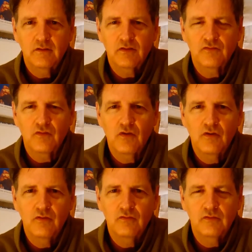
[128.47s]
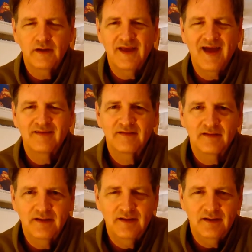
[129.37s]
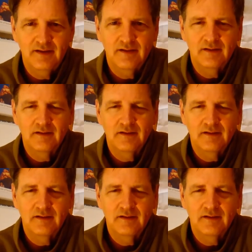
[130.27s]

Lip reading: throw gasoline